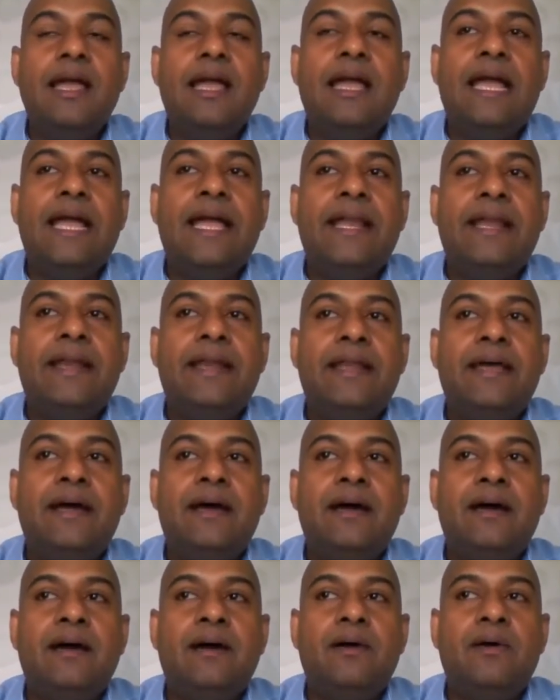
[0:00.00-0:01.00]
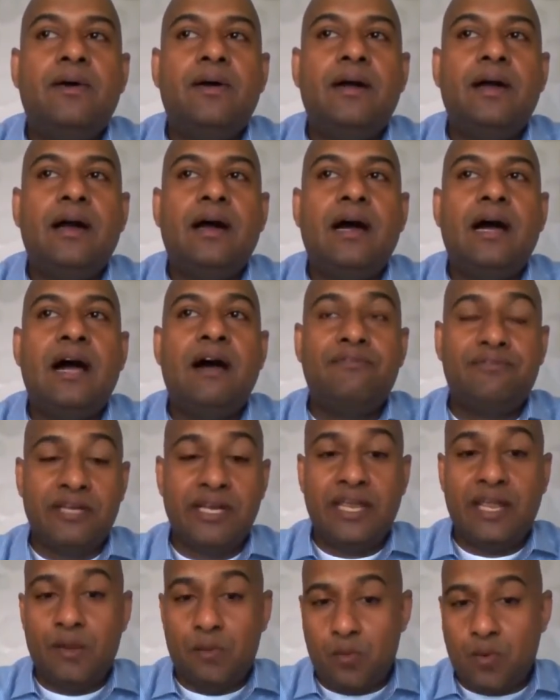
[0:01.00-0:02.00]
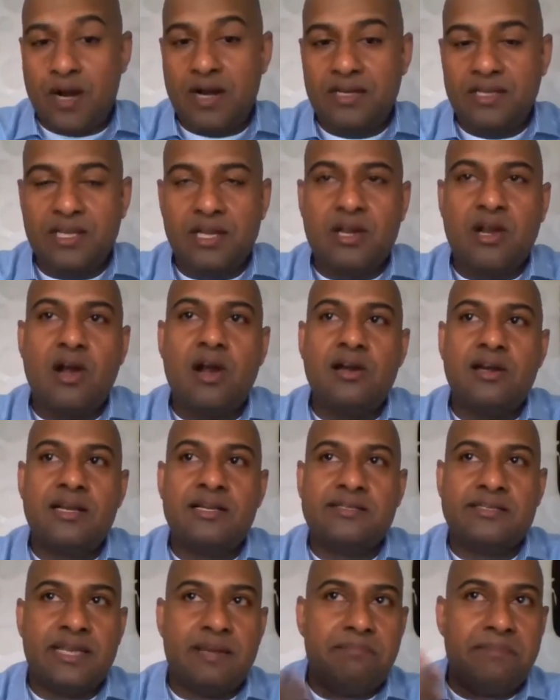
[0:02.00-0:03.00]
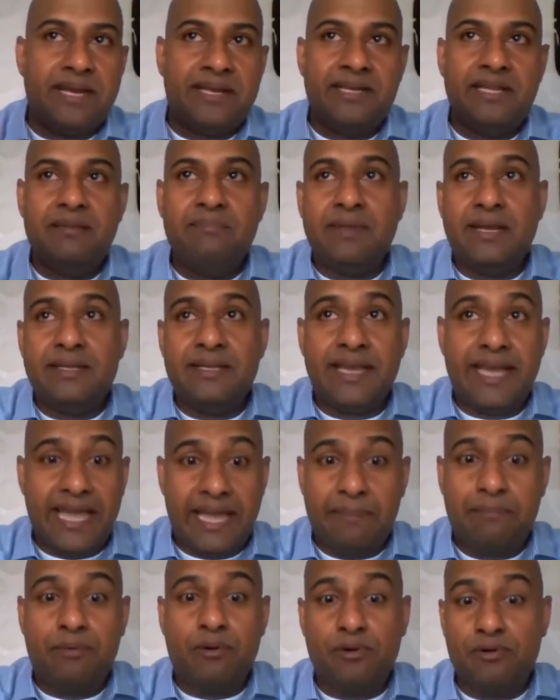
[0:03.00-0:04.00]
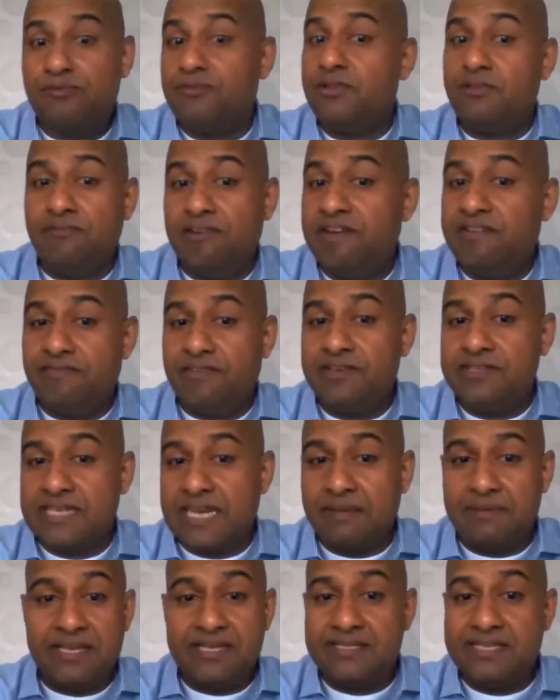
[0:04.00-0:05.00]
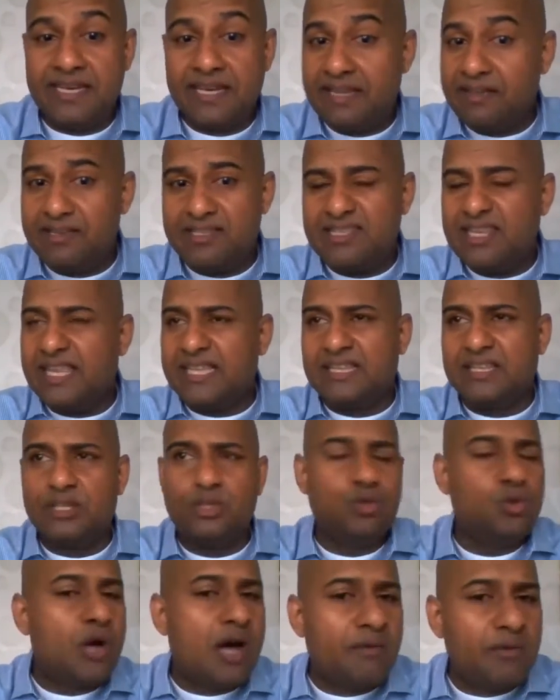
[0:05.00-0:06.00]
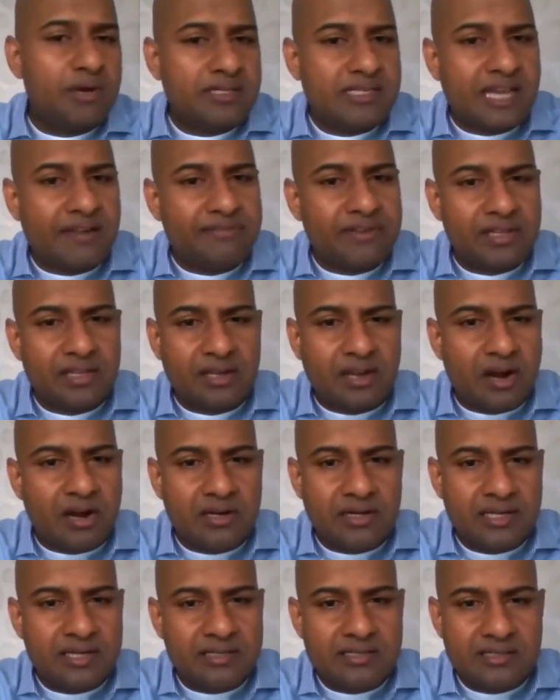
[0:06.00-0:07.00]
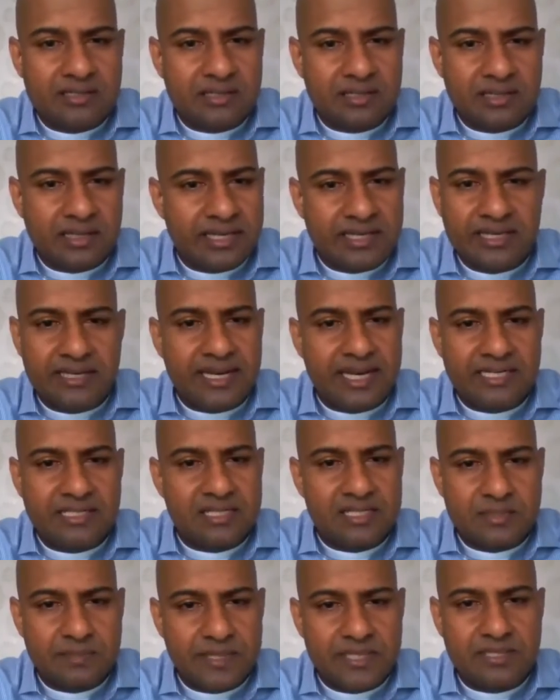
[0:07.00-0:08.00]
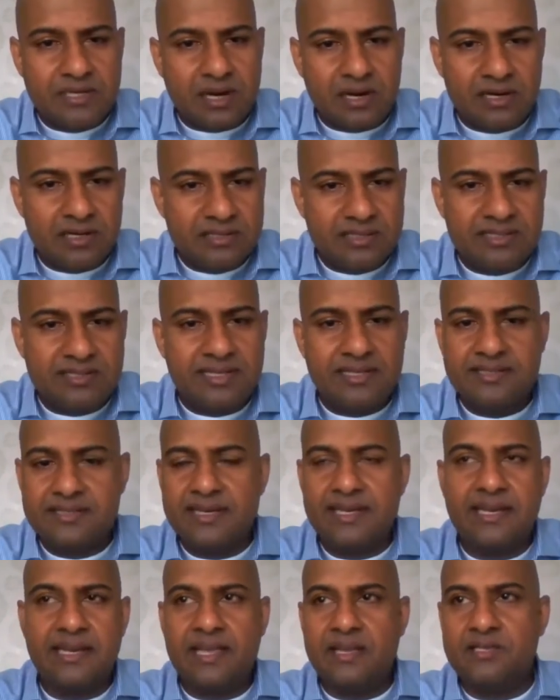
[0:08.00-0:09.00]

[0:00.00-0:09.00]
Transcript: And after he won the contest, I met him at the airport for the very first time. He's sitting, it's like 2 hours after the contest, the international speech contest in Cincinnati.